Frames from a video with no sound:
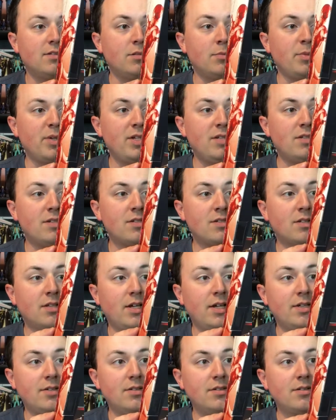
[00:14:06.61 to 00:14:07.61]
The pizza
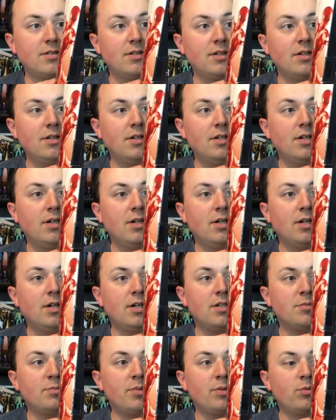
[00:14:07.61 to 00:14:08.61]
slice
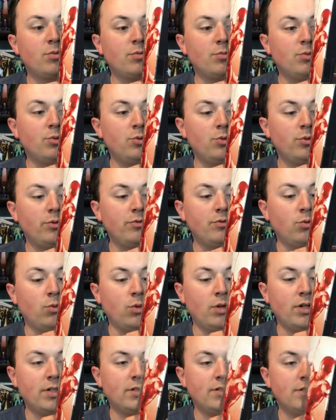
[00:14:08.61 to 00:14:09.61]
has been removed
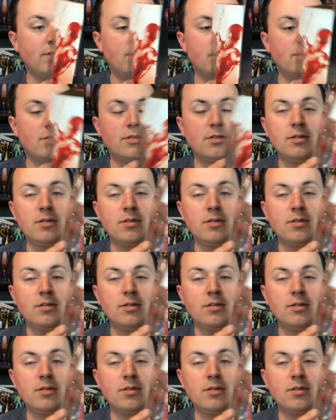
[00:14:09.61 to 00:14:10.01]
once.